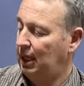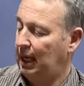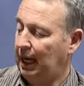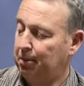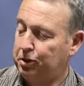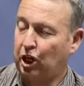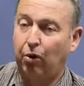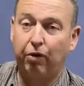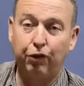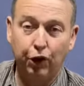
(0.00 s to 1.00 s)
Um,
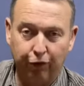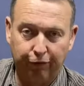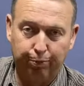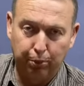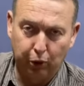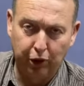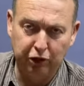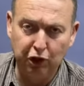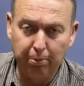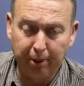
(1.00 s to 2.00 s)
so if you've bought a
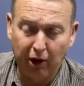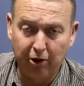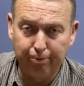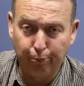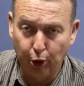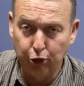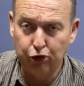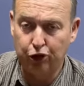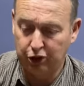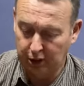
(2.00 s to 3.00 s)
new pair of
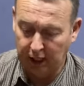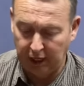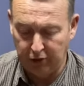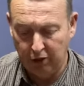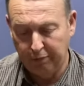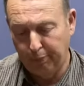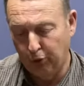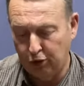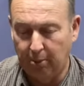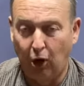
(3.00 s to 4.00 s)
boots and you've
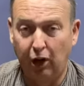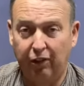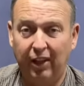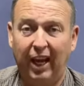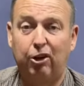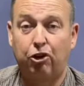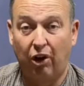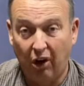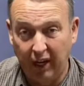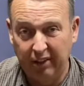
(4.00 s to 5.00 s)
put them on and they're
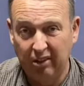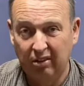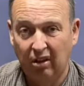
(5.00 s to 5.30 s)
tight,